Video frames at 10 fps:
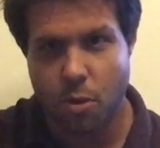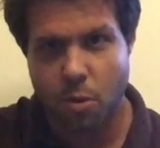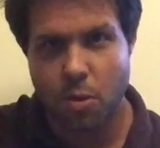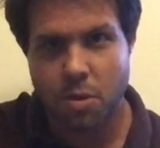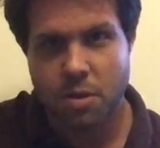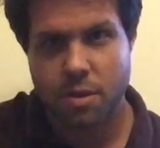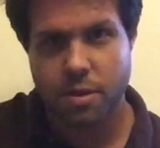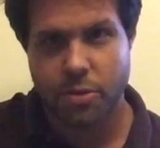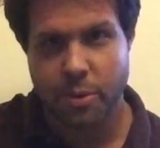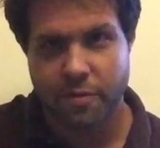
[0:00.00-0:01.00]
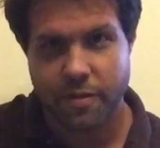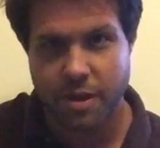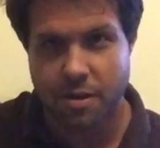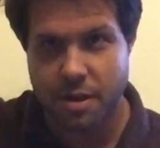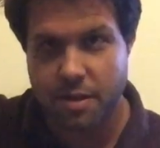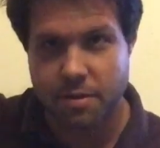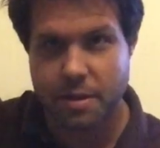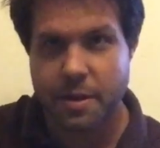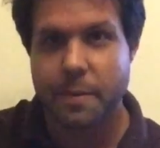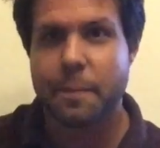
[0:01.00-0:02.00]
whole three-fingered deal
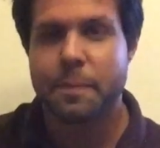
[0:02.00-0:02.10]
there.